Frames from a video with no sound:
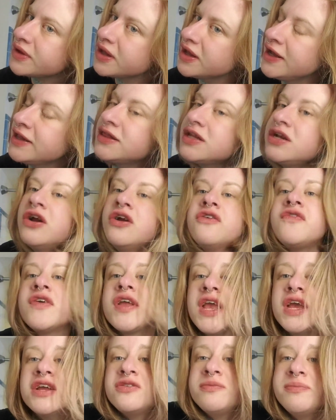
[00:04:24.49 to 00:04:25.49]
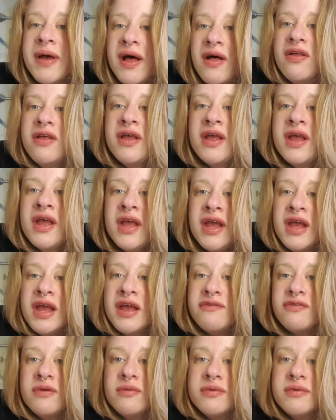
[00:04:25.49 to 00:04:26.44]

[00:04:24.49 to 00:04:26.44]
hit the notification bell if